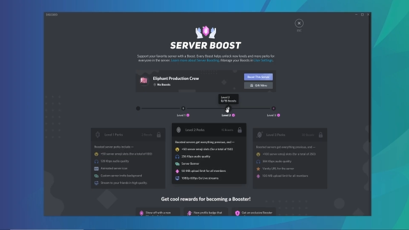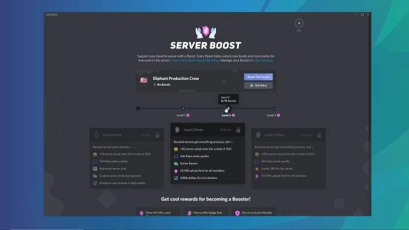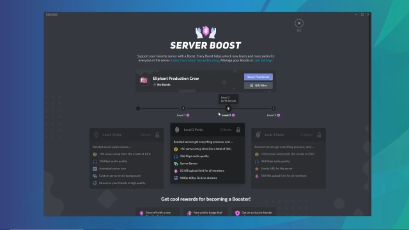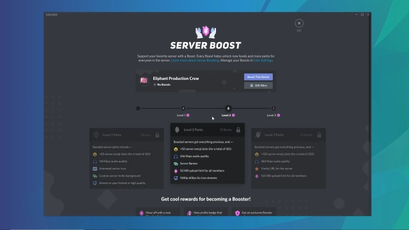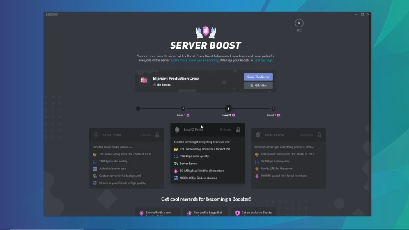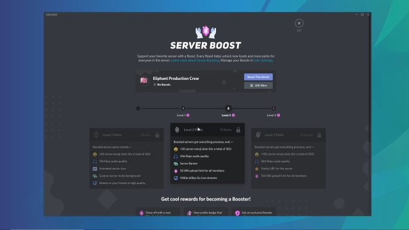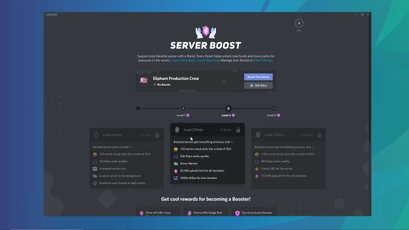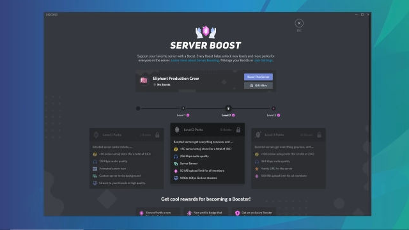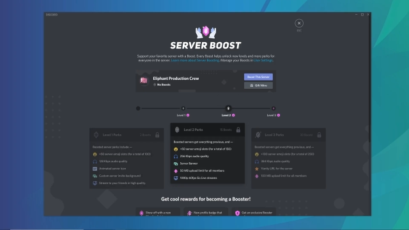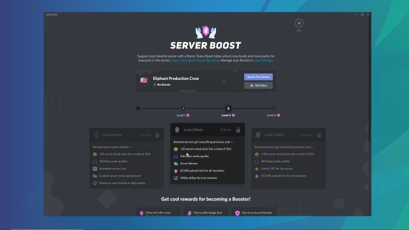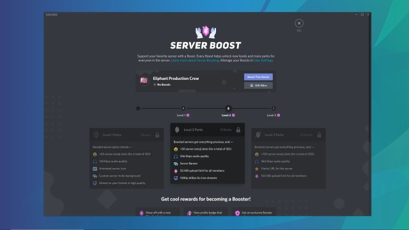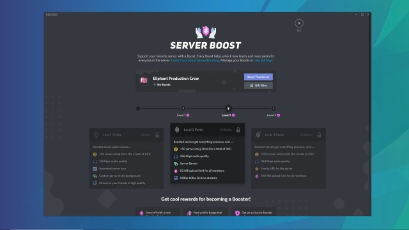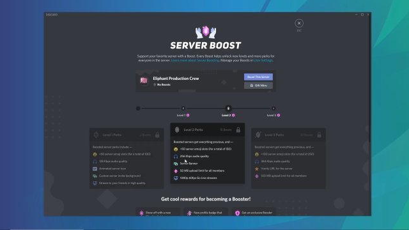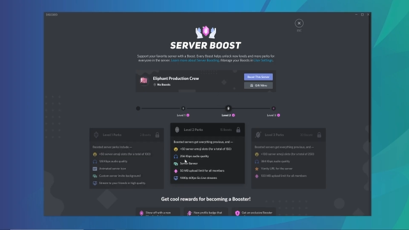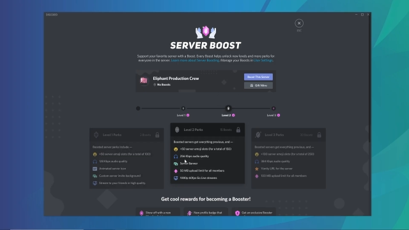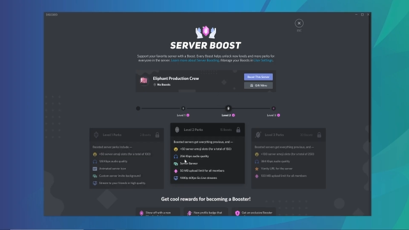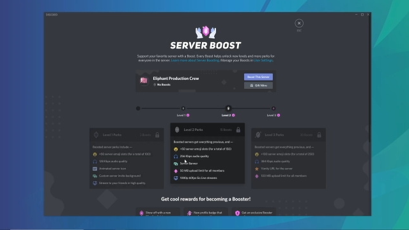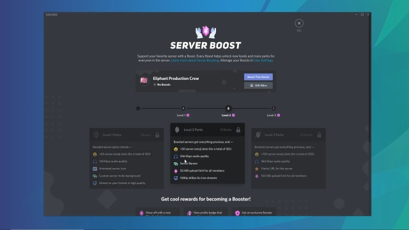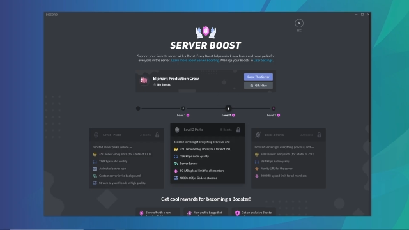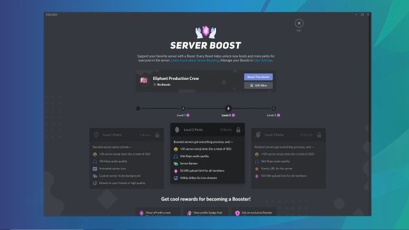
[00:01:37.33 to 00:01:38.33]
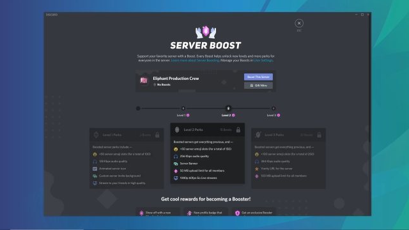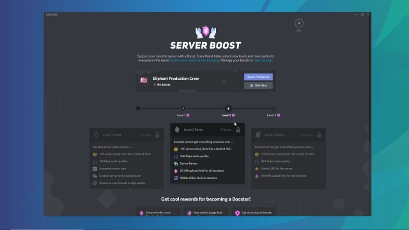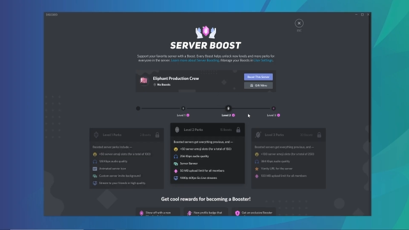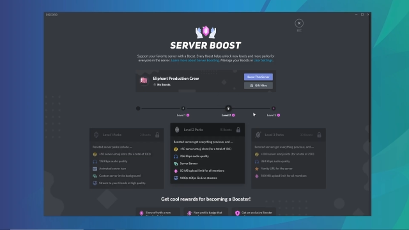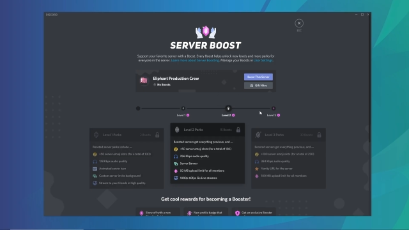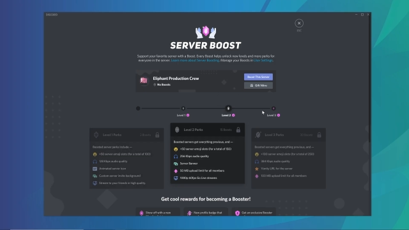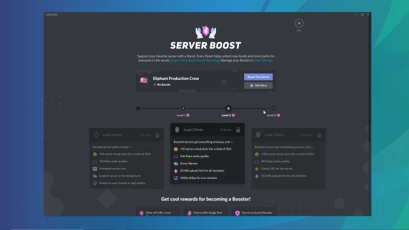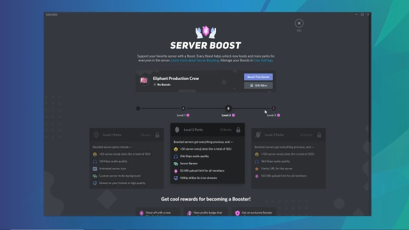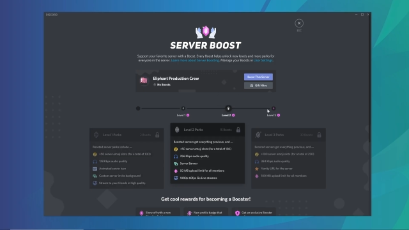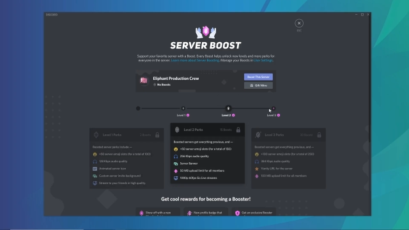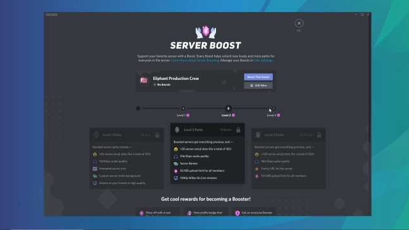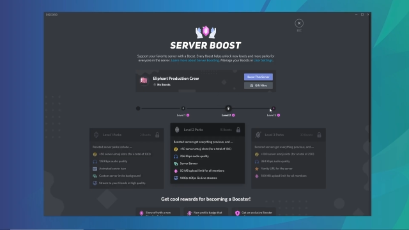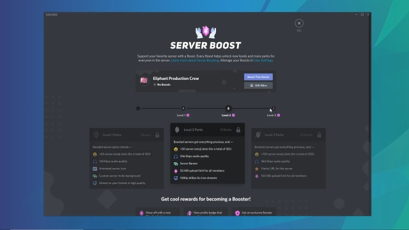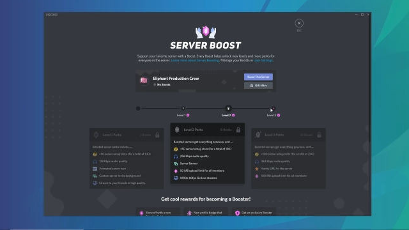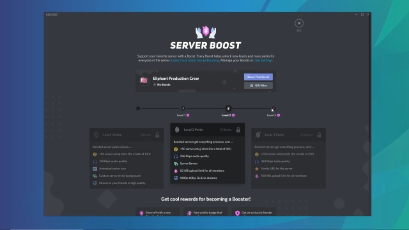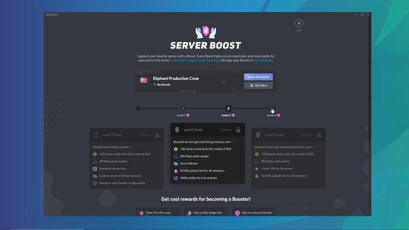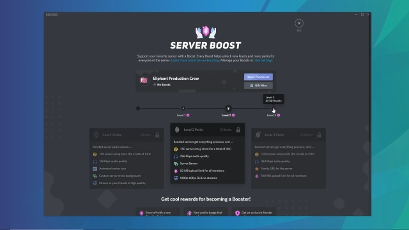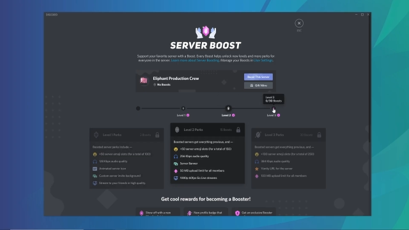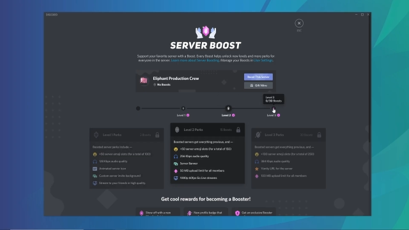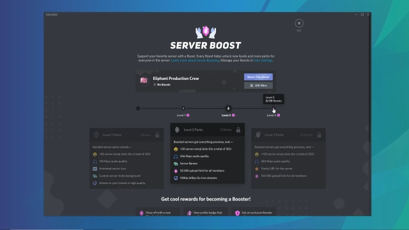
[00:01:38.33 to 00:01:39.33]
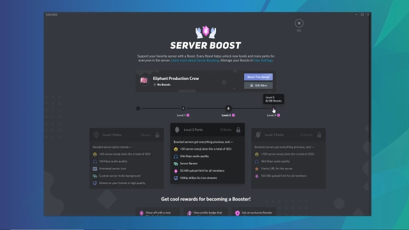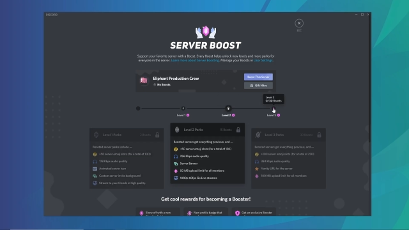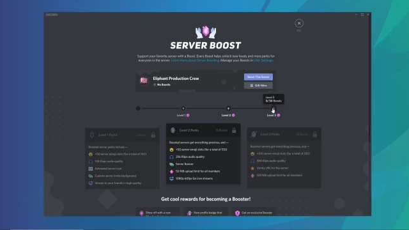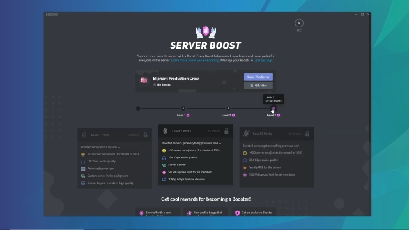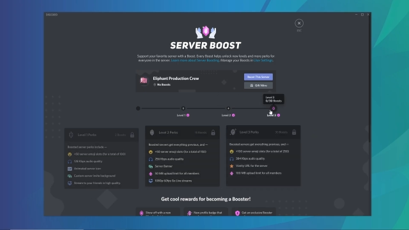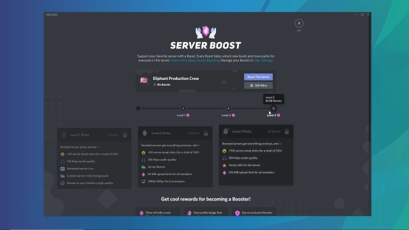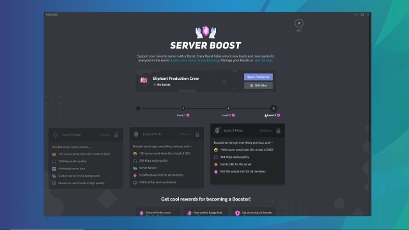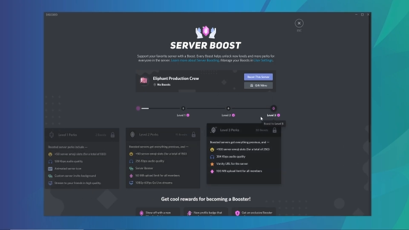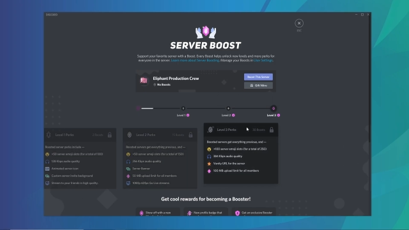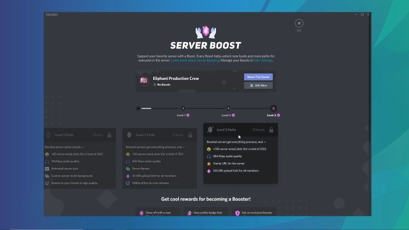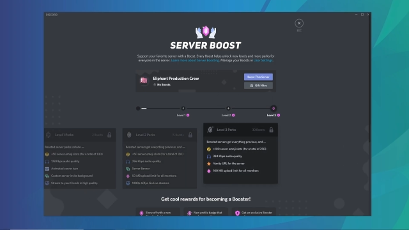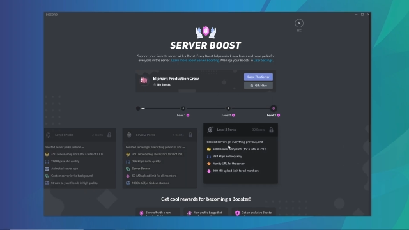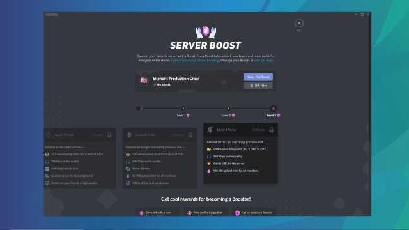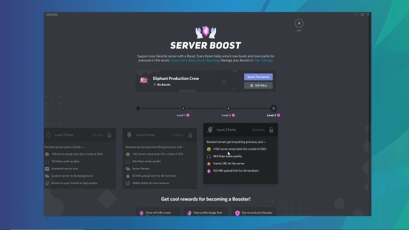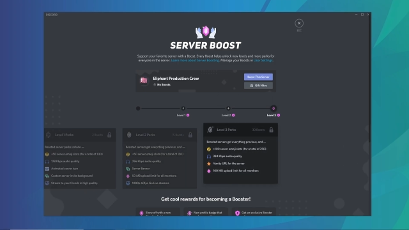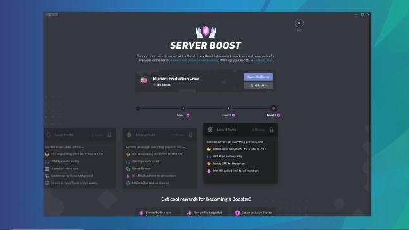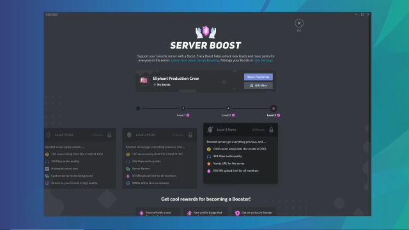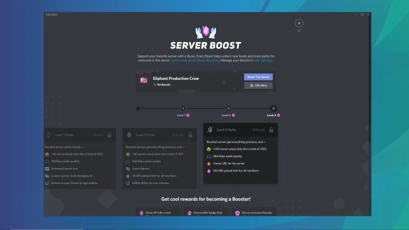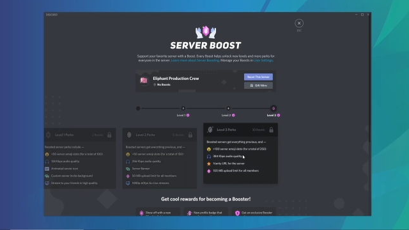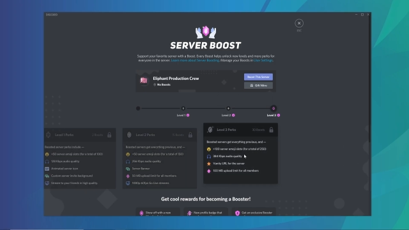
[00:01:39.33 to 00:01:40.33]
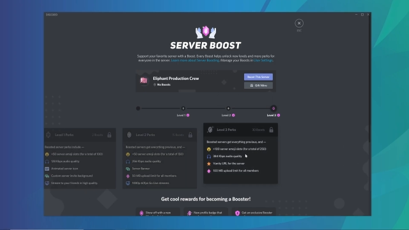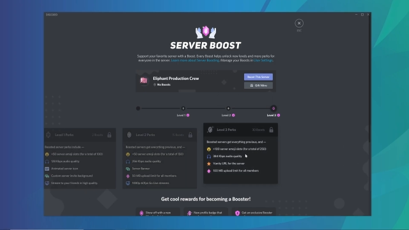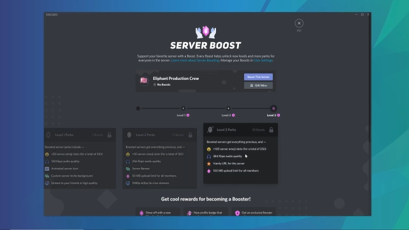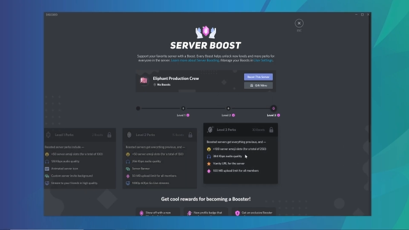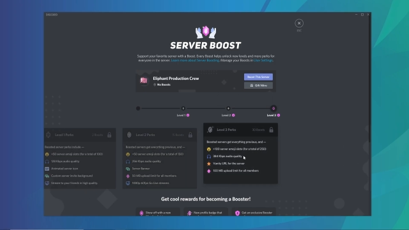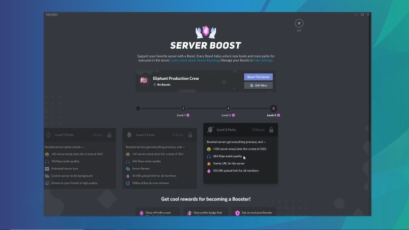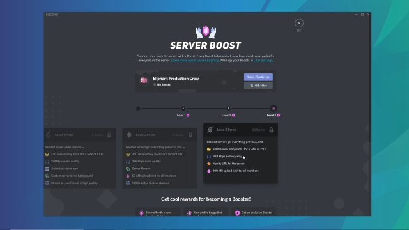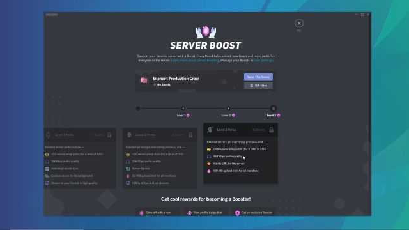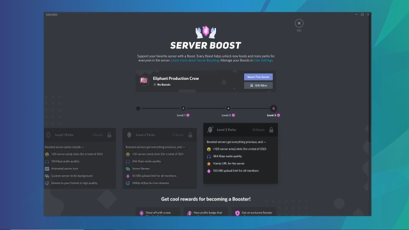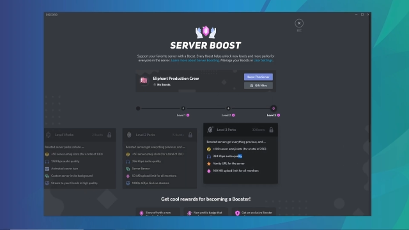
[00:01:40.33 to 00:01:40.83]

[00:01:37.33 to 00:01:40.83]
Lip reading: (no speaker visible)